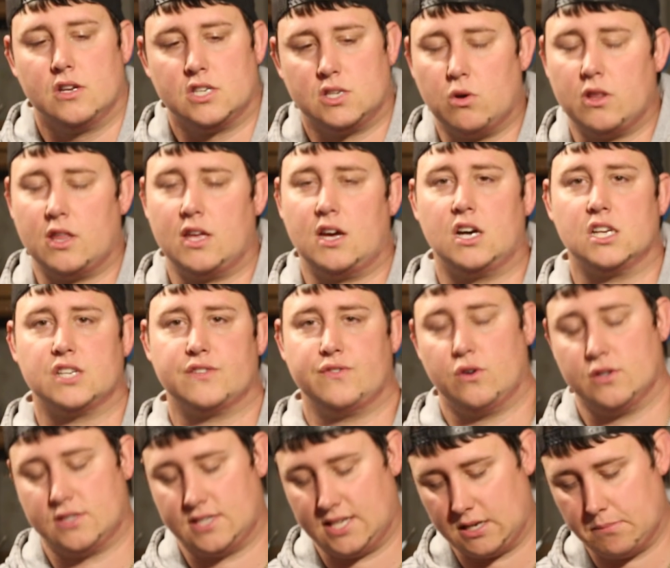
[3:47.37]
So what they asked
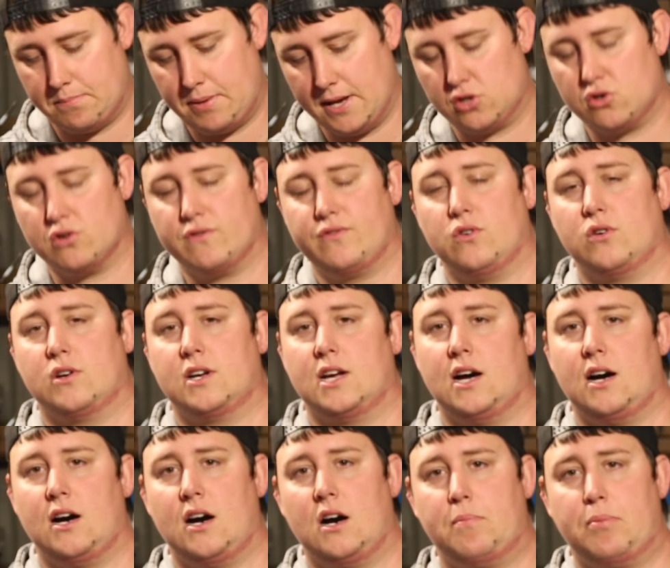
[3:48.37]
for, to take a picture of your
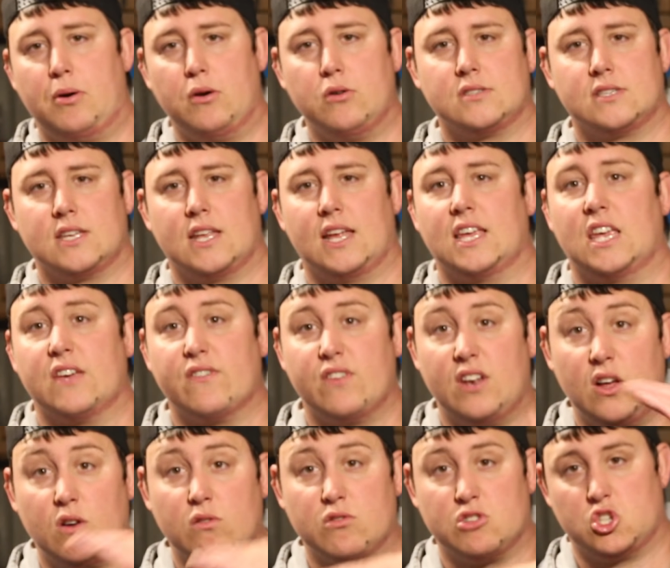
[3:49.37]
car, post it and give
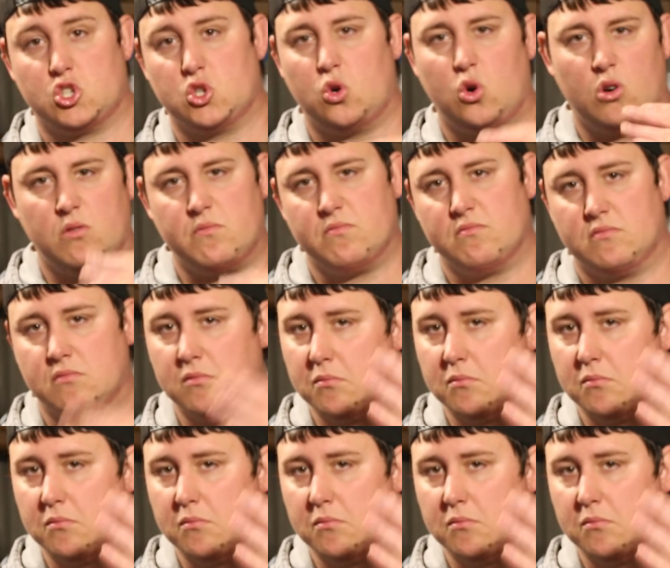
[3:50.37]
a little short